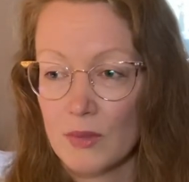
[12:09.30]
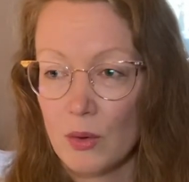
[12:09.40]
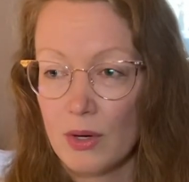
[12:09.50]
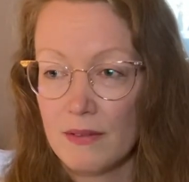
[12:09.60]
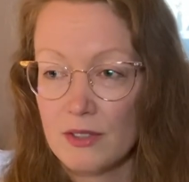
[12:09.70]

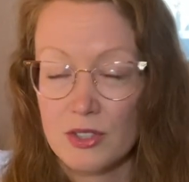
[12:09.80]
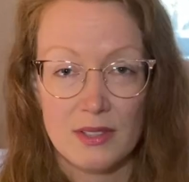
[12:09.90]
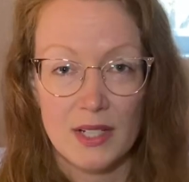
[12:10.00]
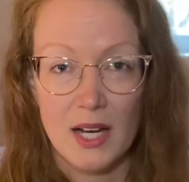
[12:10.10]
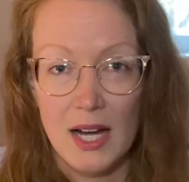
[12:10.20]
or even just
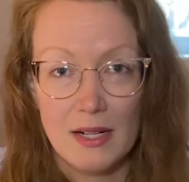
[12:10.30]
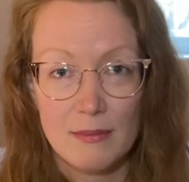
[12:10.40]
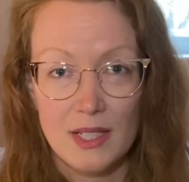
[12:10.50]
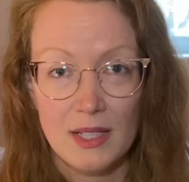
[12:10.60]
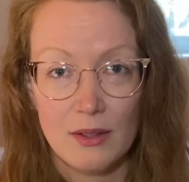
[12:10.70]
said hi to
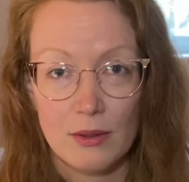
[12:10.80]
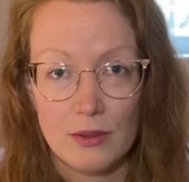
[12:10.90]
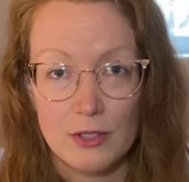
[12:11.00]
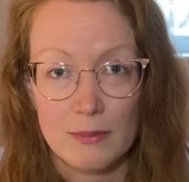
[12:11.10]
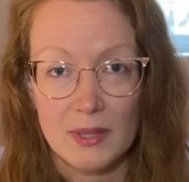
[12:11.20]
me or
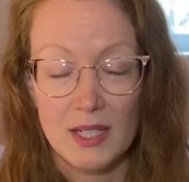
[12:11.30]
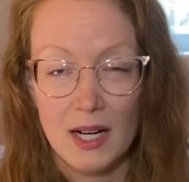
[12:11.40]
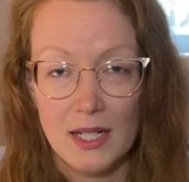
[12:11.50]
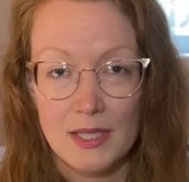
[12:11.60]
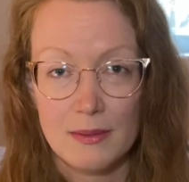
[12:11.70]
just been
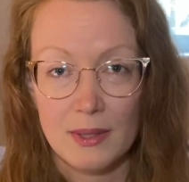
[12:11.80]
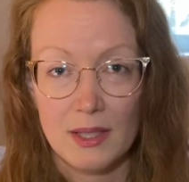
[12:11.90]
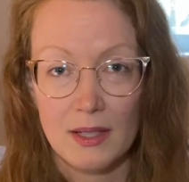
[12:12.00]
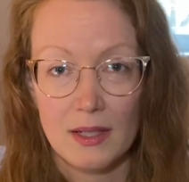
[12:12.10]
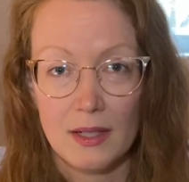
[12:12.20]
kind to
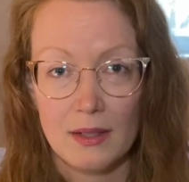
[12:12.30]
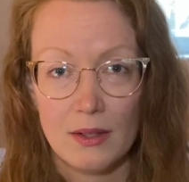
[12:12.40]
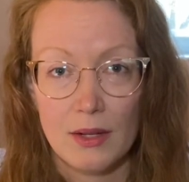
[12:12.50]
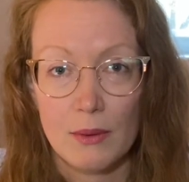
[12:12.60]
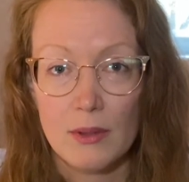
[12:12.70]
me. You know,
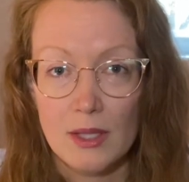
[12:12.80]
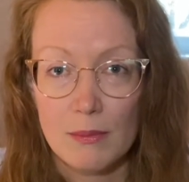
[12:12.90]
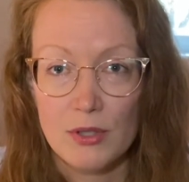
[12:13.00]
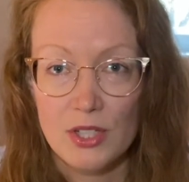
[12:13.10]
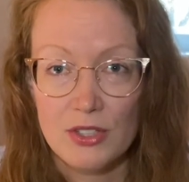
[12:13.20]
I really
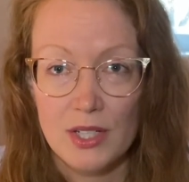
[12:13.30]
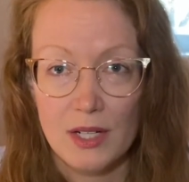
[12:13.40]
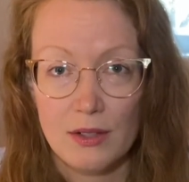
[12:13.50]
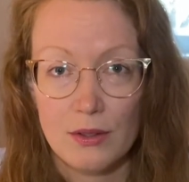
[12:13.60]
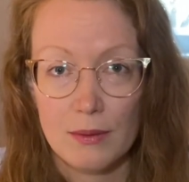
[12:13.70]

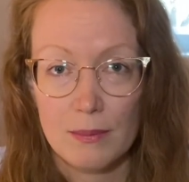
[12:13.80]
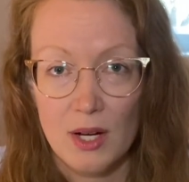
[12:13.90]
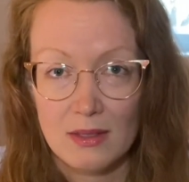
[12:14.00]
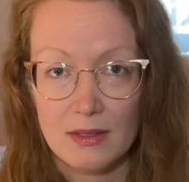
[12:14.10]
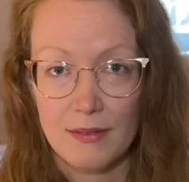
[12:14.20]
appreciate your
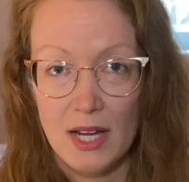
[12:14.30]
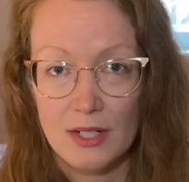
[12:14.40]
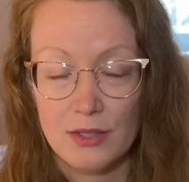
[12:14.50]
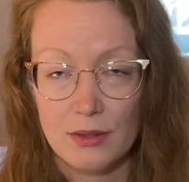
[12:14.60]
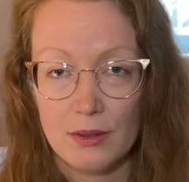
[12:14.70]
positive
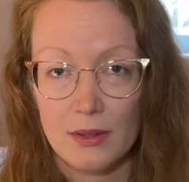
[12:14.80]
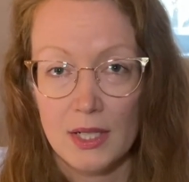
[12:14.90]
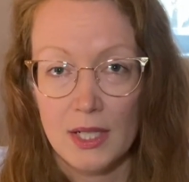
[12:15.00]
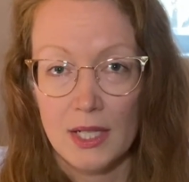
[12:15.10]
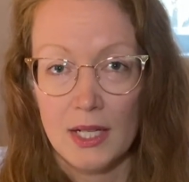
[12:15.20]
attitude
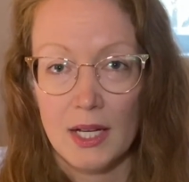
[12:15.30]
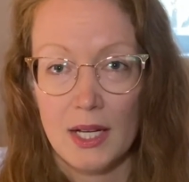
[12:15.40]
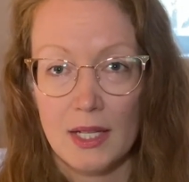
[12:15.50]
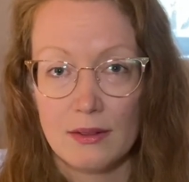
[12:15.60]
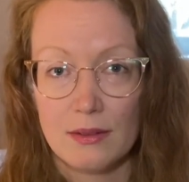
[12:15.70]

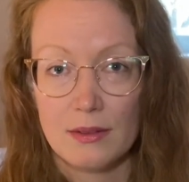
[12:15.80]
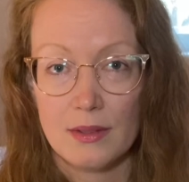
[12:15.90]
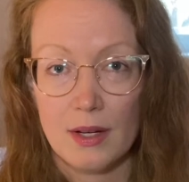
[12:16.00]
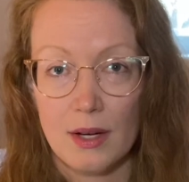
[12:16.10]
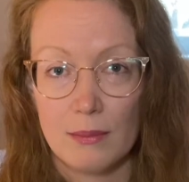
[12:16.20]
and,
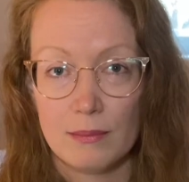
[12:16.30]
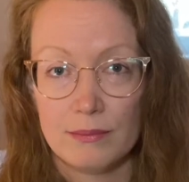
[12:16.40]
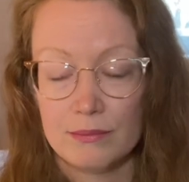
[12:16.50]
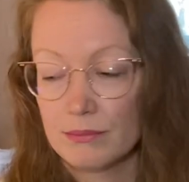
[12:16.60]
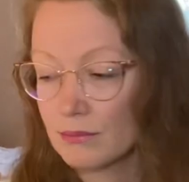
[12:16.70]

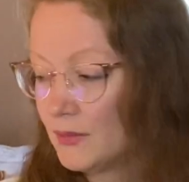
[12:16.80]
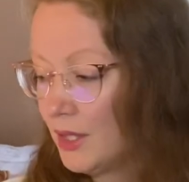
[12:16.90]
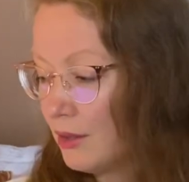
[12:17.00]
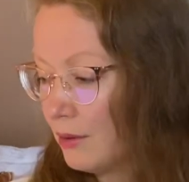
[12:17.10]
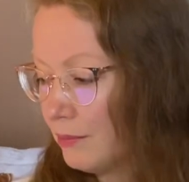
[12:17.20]
you
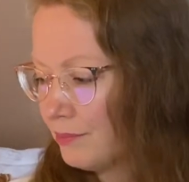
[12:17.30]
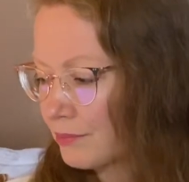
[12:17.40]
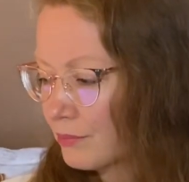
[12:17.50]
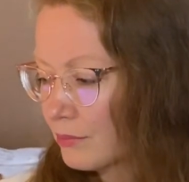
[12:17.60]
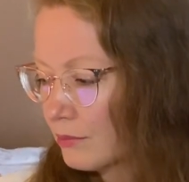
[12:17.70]
know,
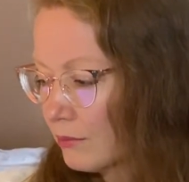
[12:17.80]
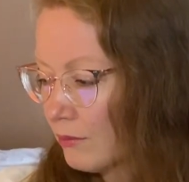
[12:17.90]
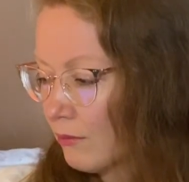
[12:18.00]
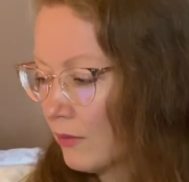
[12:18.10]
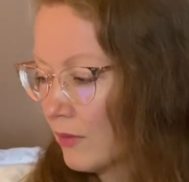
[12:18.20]

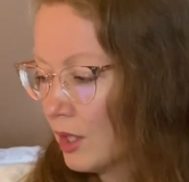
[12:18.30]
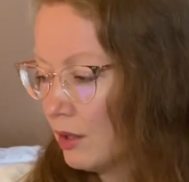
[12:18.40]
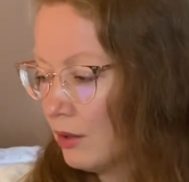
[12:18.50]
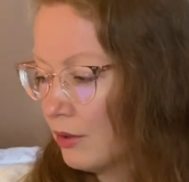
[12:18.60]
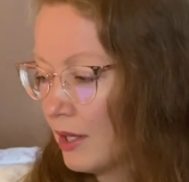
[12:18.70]

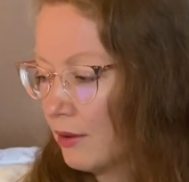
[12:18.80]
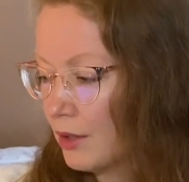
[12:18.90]
your